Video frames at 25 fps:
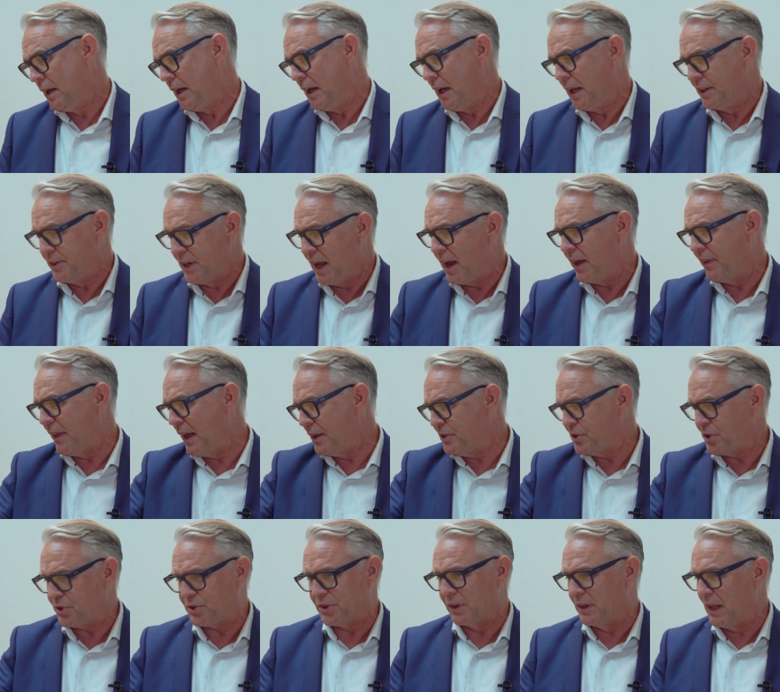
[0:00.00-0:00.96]
And yeah, that
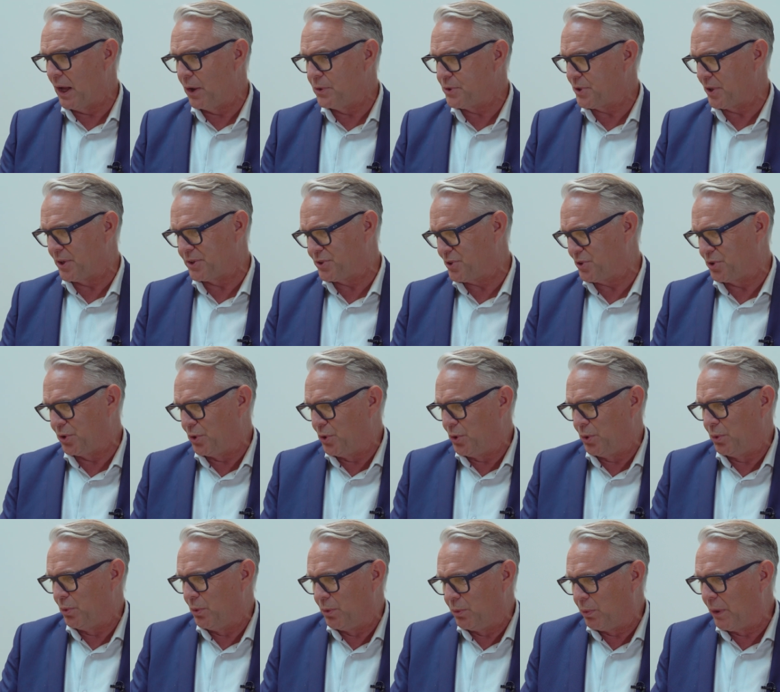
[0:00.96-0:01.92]
just allows us
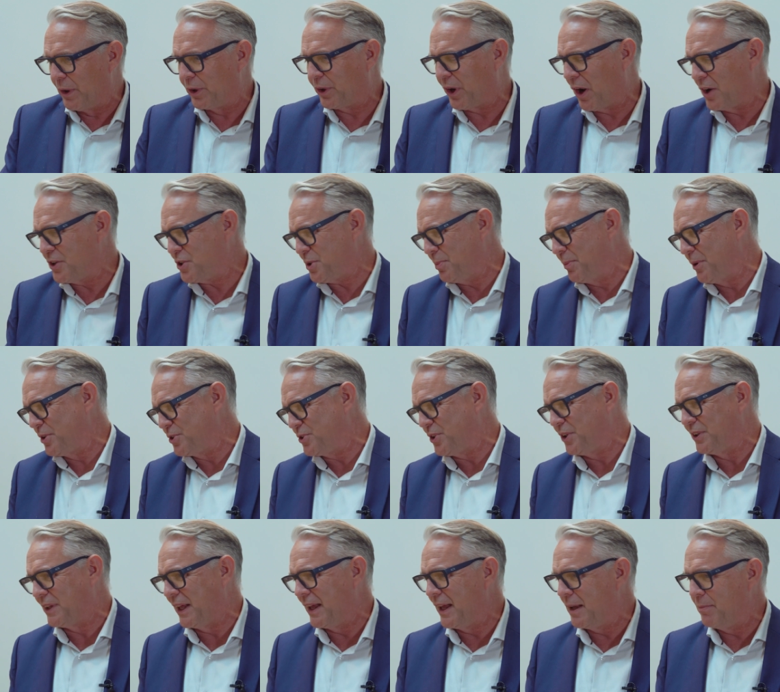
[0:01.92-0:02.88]
to, where customers
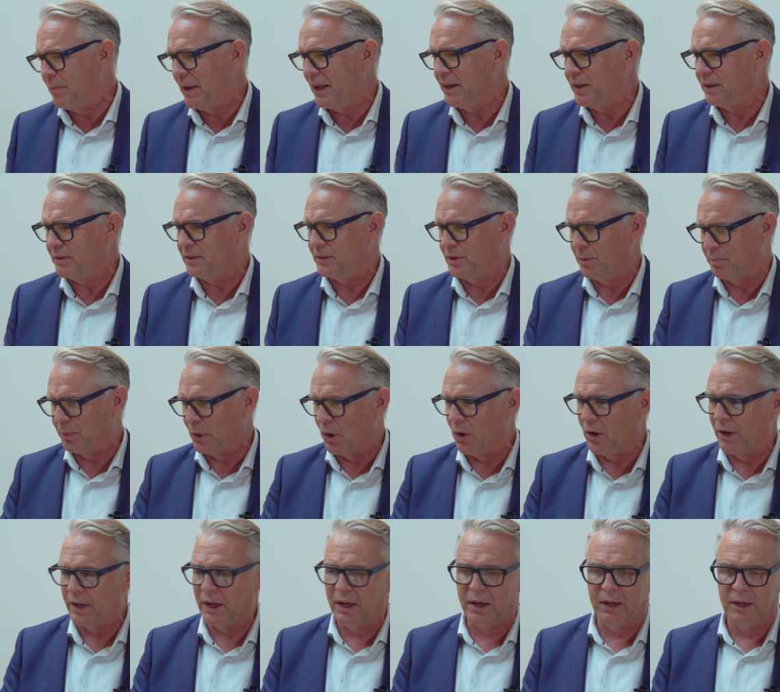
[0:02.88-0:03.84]
today may
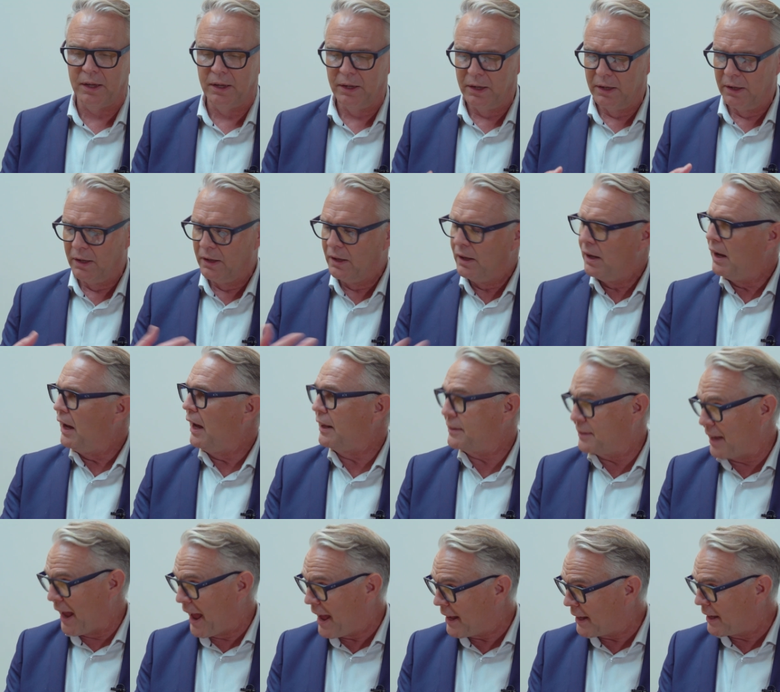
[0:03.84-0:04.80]
deploy a
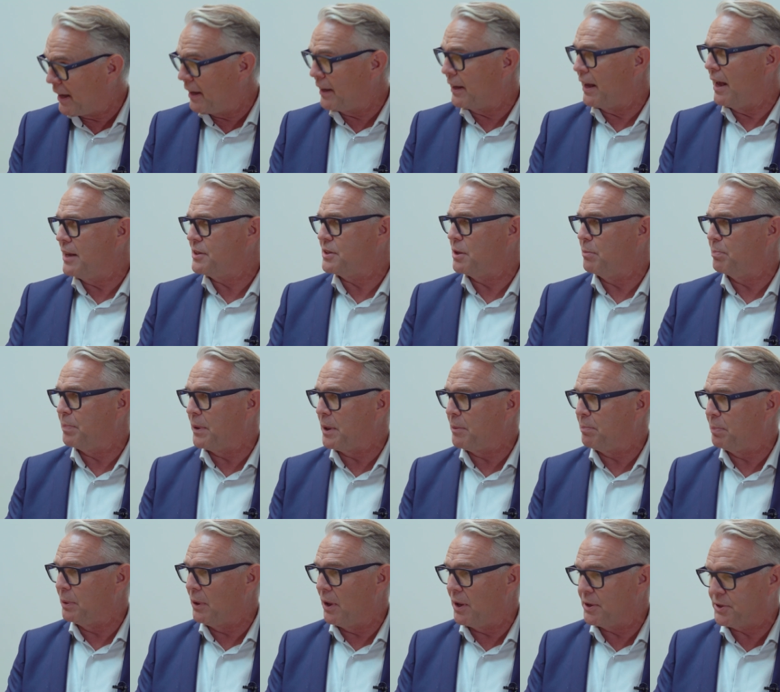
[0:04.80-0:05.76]
10 gig SFP
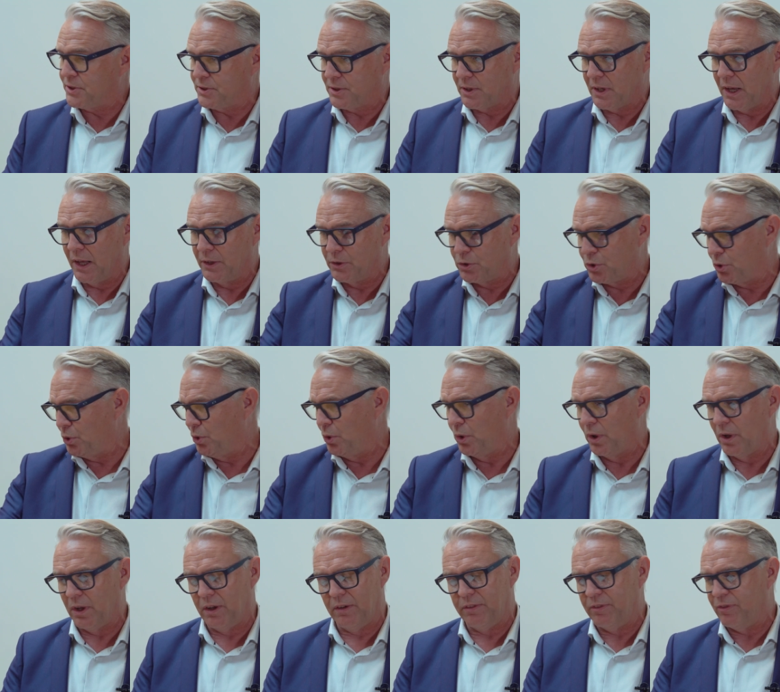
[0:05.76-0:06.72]
plus into
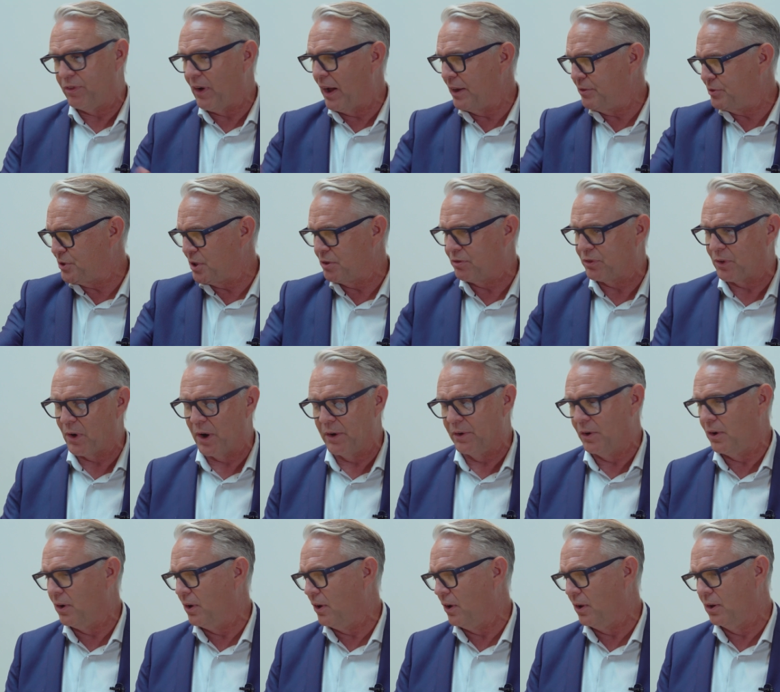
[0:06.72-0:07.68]
a 5G front
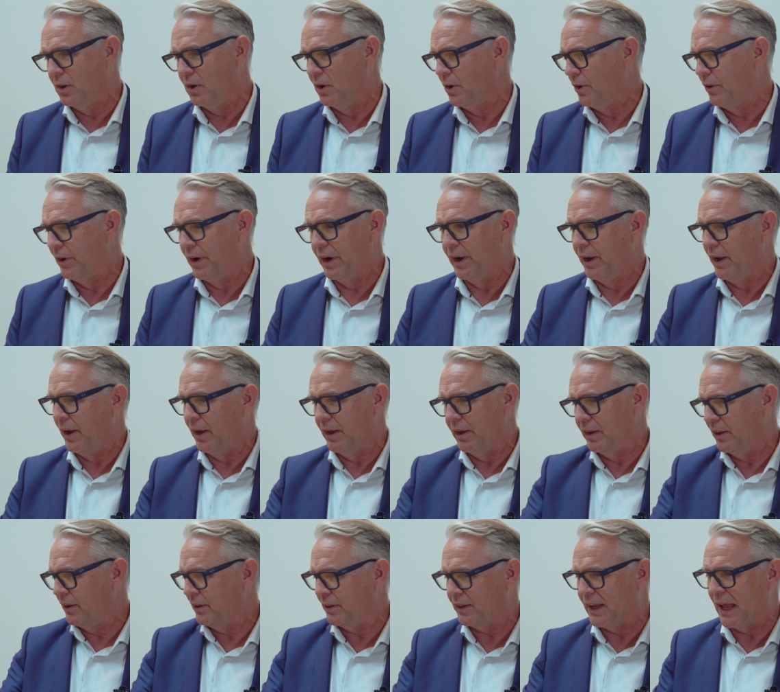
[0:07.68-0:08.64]
haul or
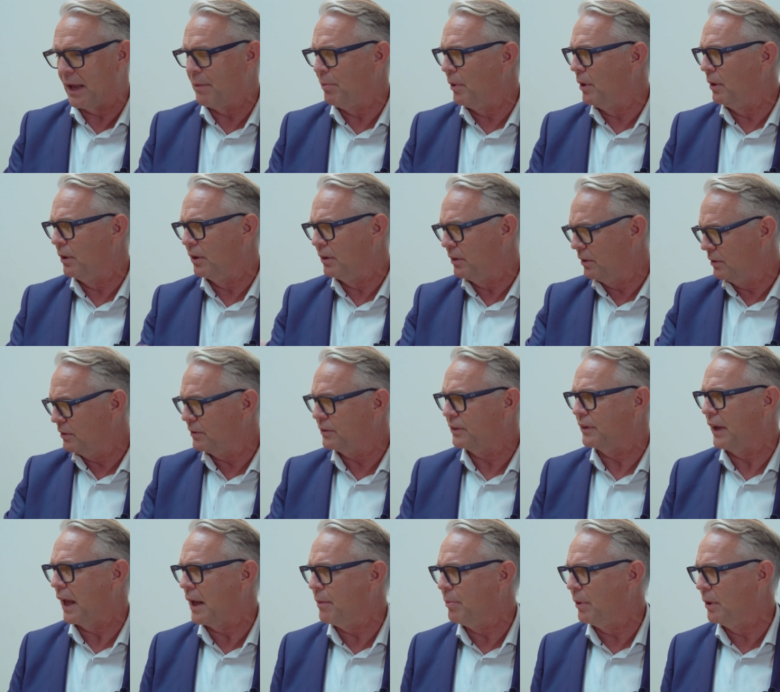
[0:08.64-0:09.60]
a cable
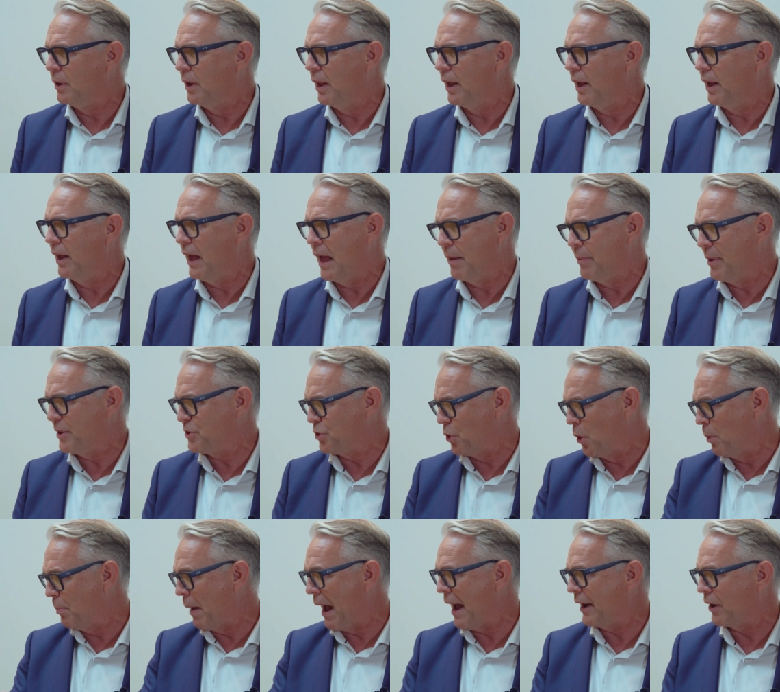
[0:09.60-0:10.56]

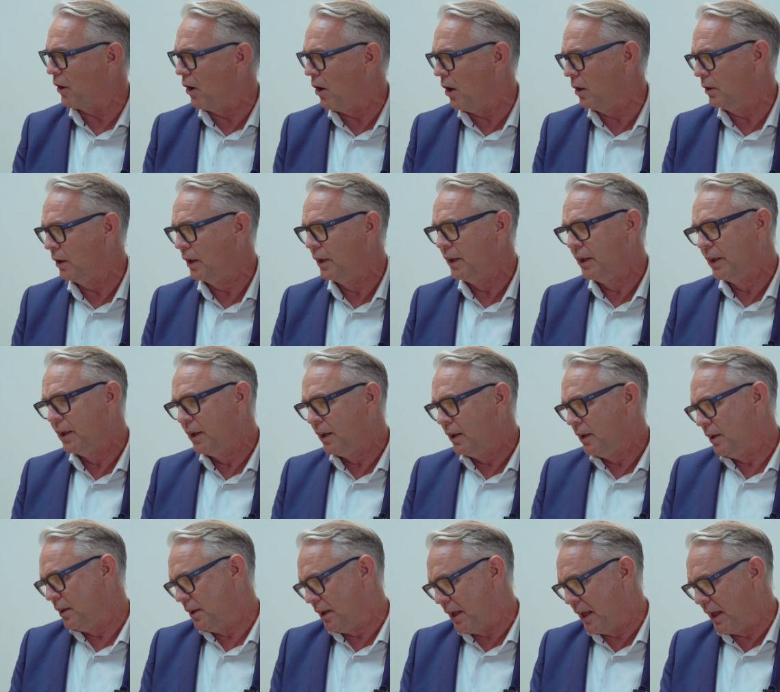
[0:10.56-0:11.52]
MSO backhaul,
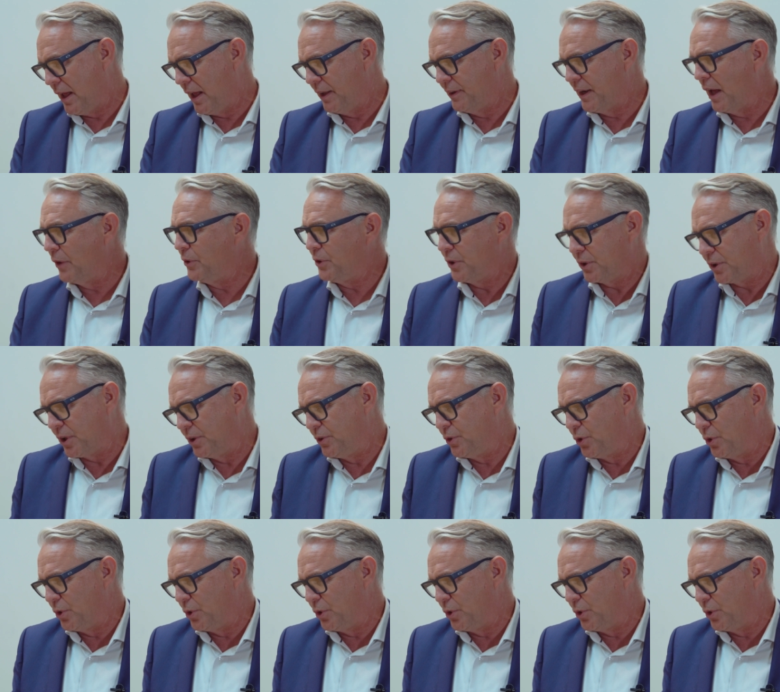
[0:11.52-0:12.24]
now you can